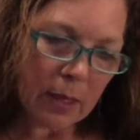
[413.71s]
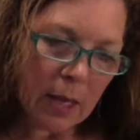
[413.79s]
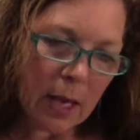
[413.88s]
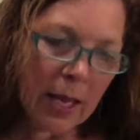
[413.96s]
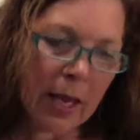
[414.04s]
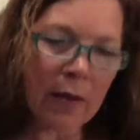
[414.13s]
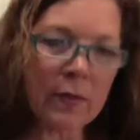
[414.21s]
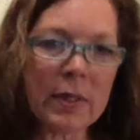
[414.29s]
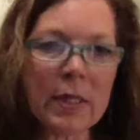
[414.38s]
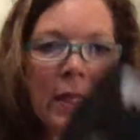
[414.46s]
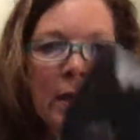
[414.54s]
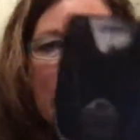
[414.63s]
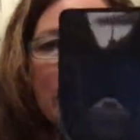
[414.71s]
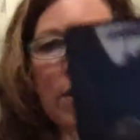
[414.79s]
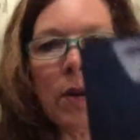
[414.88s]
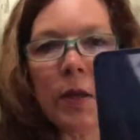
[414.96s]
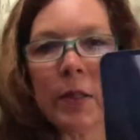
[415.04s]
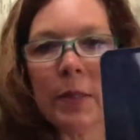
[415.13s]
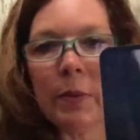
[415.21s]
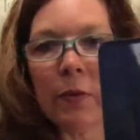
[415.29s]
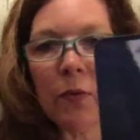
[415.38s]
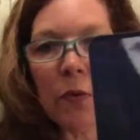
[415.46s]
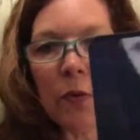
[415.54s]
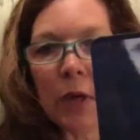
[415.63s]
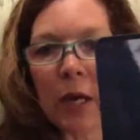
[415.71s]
I have seen these cards before,